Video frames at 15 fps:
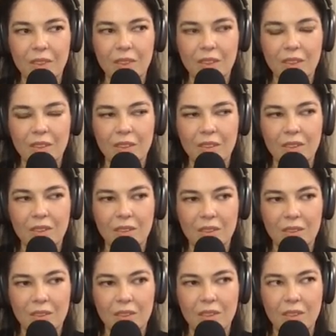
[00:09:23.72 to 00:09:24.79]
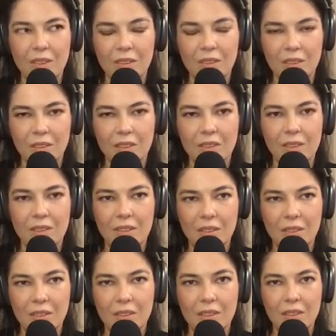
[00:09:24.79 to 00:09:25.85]

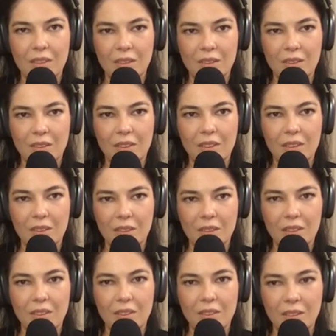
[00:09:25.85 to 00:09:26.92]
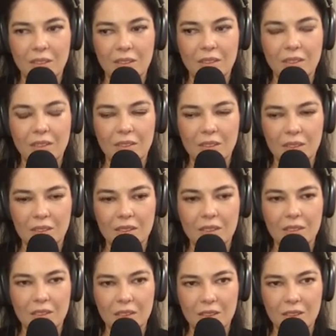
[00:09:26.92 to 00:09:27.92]
This person isn't speaking.